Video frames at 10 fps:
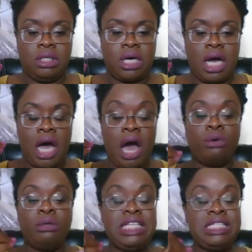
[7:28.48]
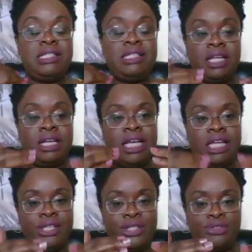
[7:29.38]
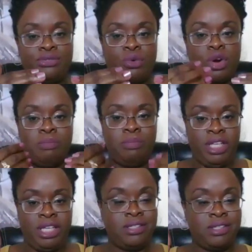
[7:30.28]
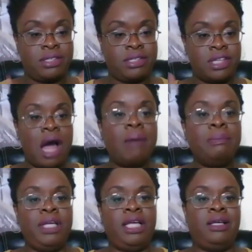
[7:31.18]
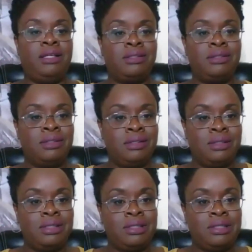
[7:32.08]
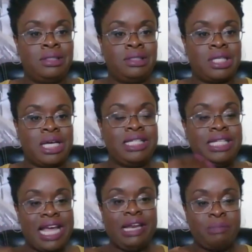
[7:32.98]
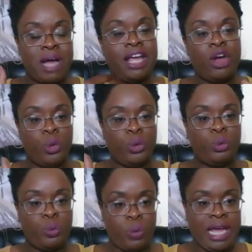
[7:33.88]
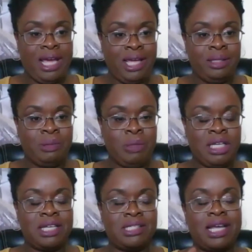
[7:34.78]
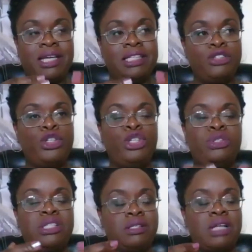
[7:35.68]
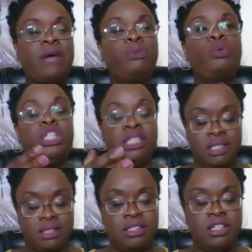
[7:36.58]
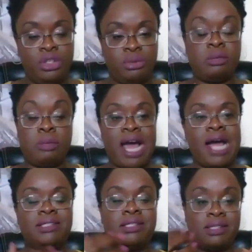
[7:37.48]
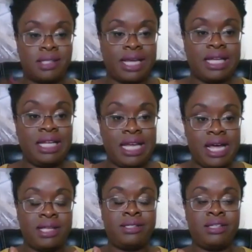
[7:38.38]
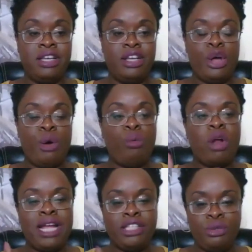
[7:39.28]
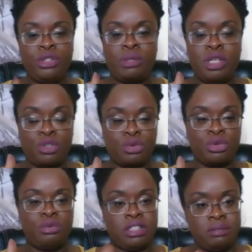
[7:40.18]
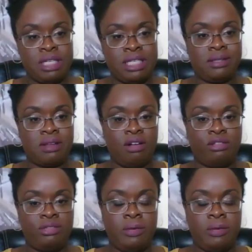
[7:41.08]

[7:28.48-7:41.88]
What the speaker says: how easy it is for me to stop me and get in my own way, because I would continue in the past to second guess what I knew to be true within myself.